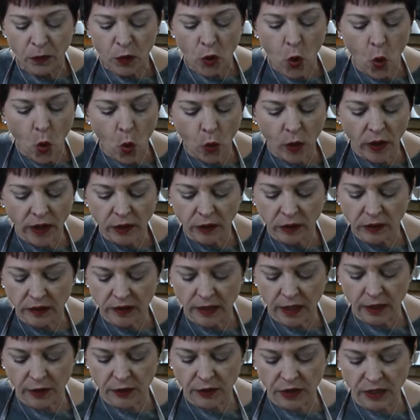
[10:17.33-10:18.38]
oils
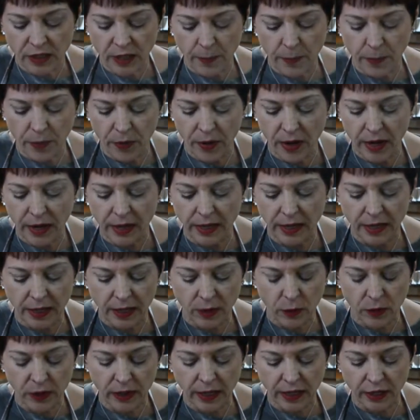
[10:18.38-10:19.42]
that are
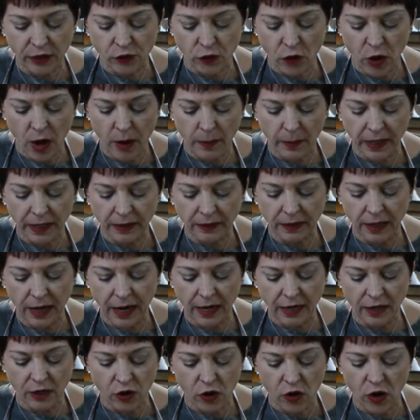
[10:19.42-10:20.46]
separating. When I draw my
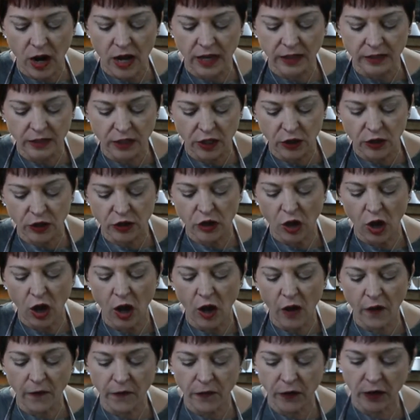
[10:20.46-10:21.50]
line across here, it's
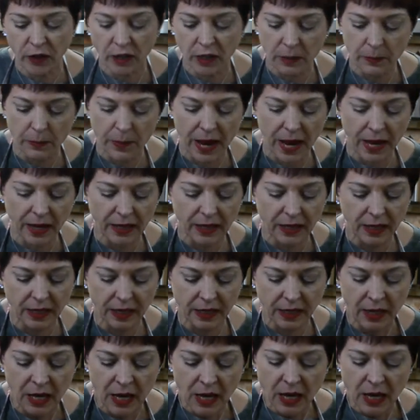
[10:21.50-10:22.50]
all filling back in.